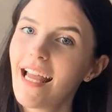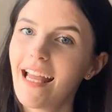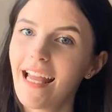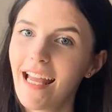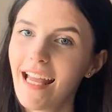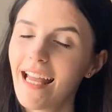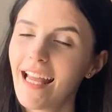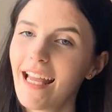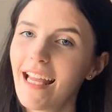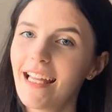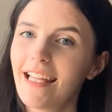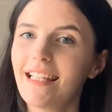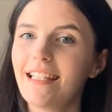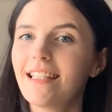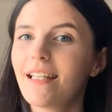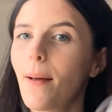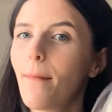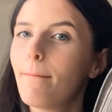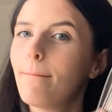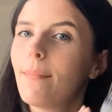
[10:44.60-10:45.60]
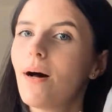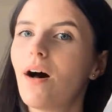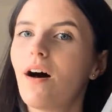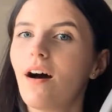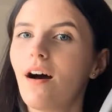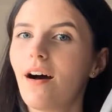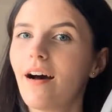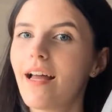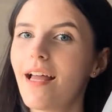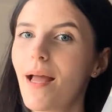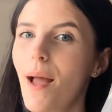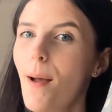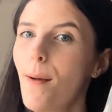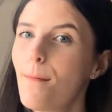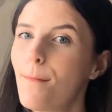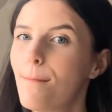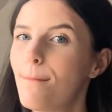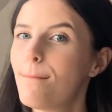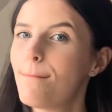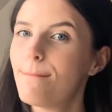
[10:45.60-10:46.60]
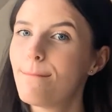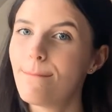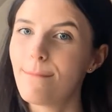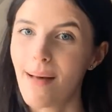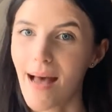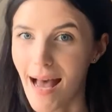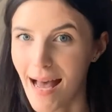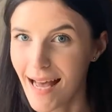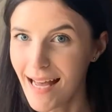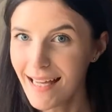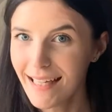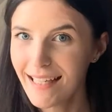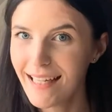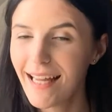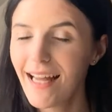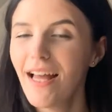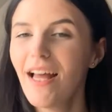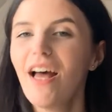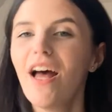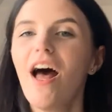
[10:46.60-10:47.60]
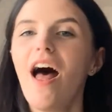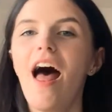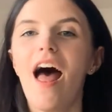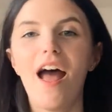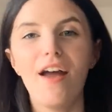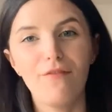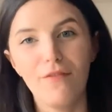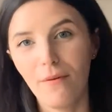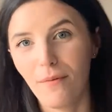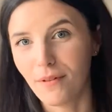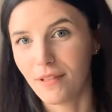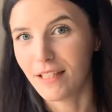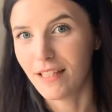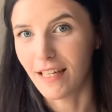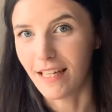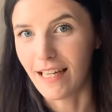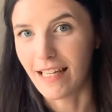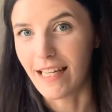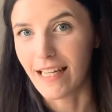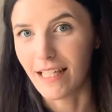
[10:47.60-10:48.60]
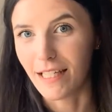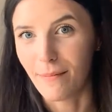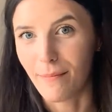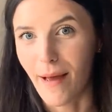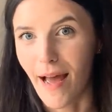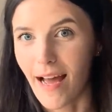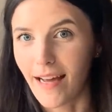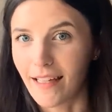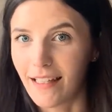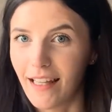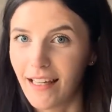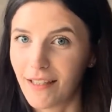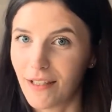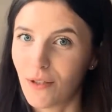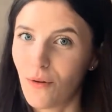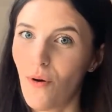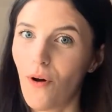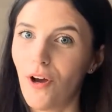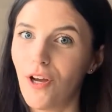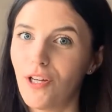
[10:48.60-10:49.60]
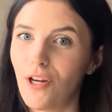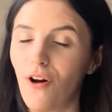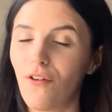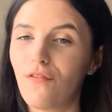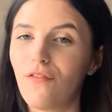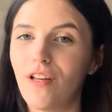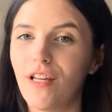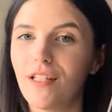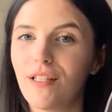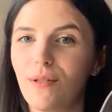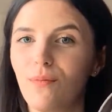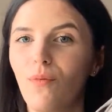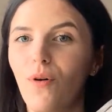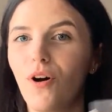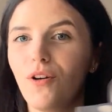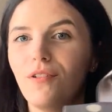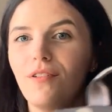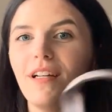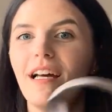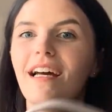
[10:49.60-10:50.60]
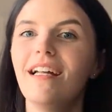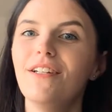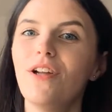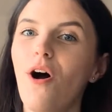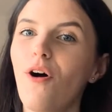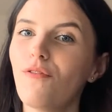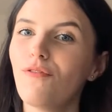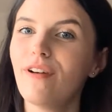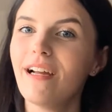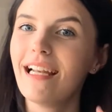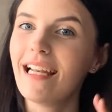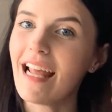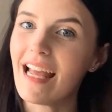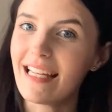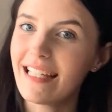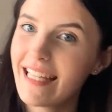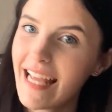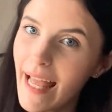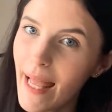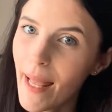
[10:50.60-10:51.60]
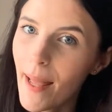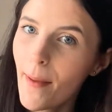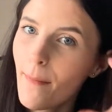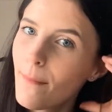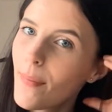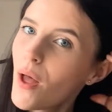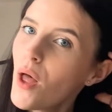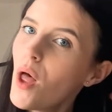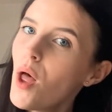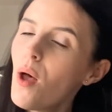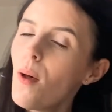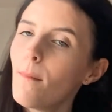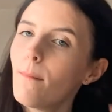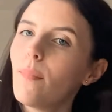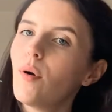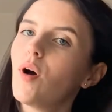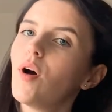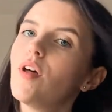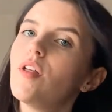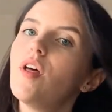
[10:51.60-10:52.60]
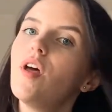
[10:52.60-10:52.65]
is my bag. Everyone's going to need a bag. That's quite an obvious one, not really a tip, but